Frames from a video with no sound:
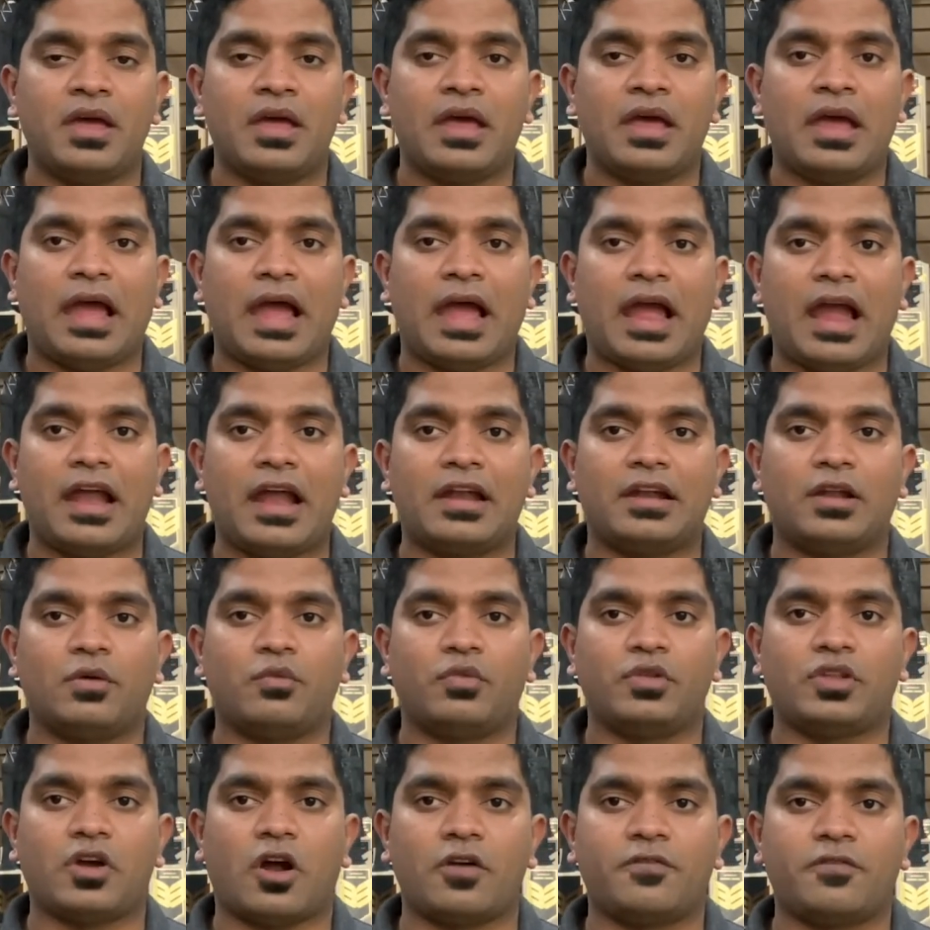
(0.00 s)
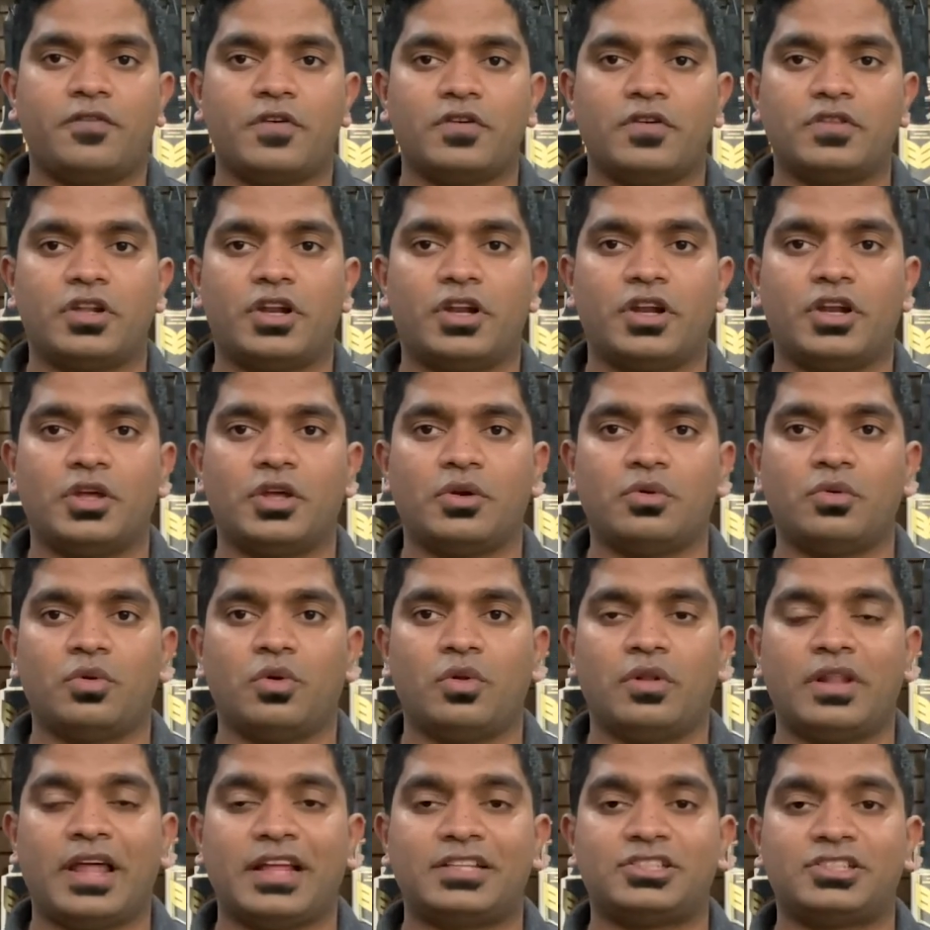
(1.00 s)
and without further ado,
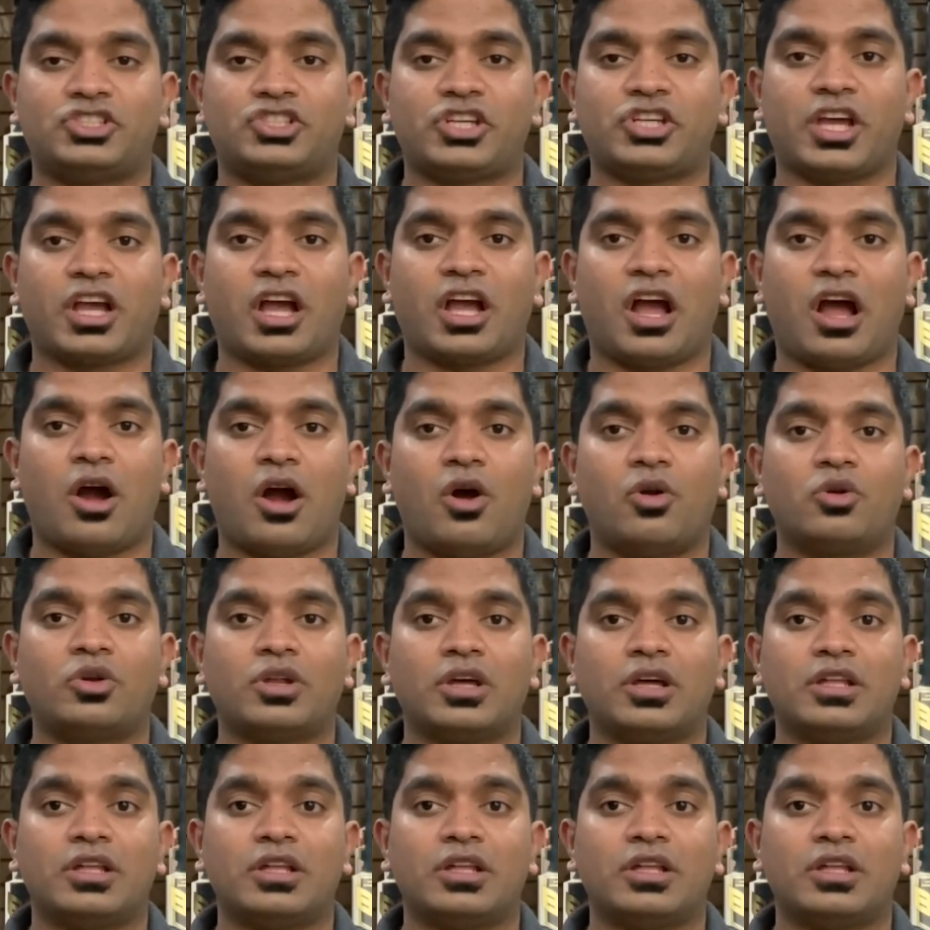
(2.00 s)
let's check out